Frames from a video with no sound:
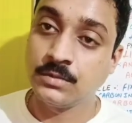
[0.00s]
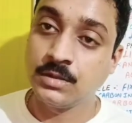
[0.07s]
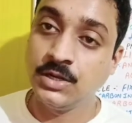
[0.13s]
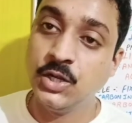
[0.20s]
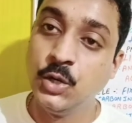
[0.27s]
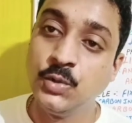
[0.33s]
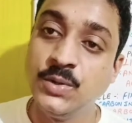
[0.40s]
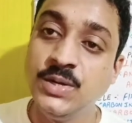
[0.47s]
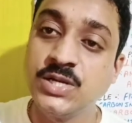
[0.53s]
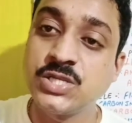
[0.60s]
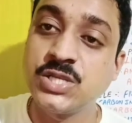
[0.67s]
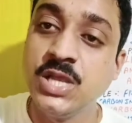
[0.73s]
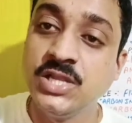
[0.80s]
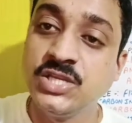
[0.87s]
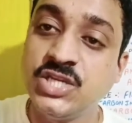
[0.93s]
due to
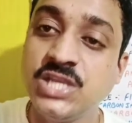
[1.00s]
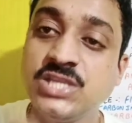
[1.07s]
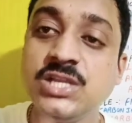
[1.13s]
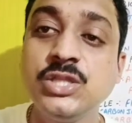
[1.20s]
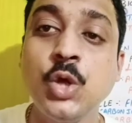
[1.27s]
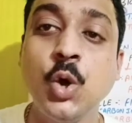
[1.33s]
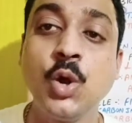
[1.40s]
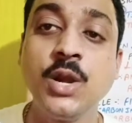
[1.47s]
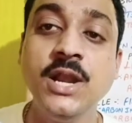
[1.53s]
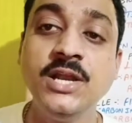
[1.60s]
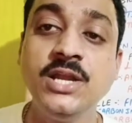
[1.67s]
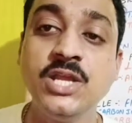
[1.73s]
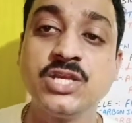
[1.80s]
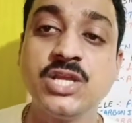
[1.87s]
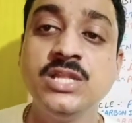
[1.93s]
its change in the
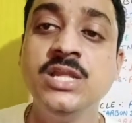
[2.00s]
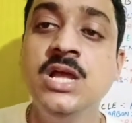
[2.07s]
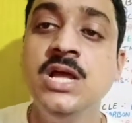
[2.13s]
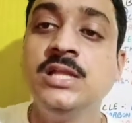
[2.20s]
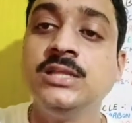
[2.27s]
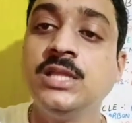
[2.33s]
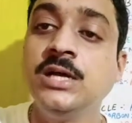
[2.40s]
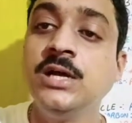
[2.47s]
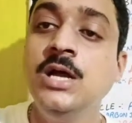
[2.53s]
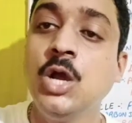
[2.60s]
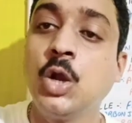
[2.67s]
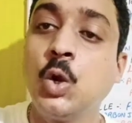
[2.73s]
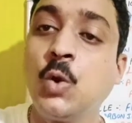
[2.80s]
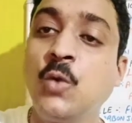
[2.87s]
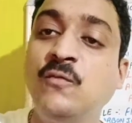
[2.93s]
orientation the
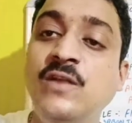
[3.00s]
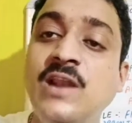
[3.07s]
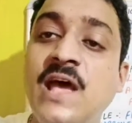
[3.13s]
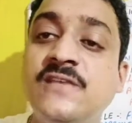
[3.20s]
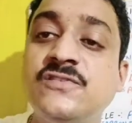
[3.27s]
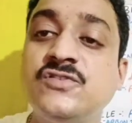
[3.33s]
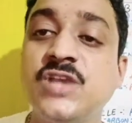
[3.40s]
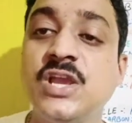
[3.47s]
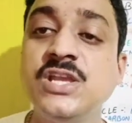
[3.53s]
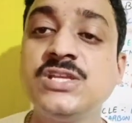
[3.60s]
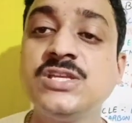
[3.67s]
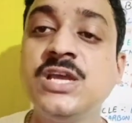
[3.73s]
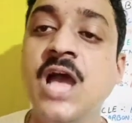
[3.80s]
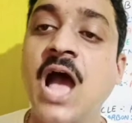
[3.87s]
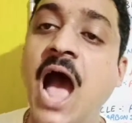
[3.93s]
chlorophyll has changed
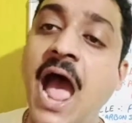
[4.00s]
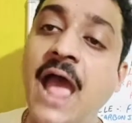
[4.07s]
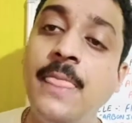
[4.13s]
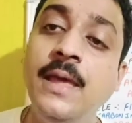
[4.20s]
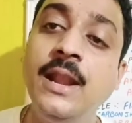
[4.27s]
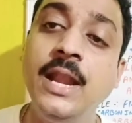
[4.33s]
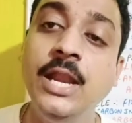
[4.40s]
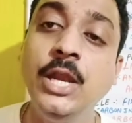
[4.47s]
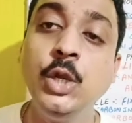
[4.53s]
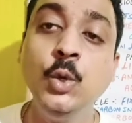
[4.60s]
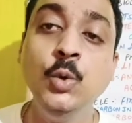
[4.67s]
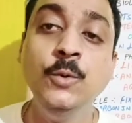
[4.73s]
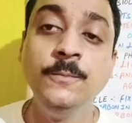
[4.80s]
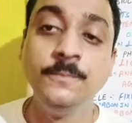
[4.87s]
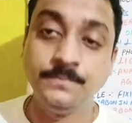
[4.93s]
either into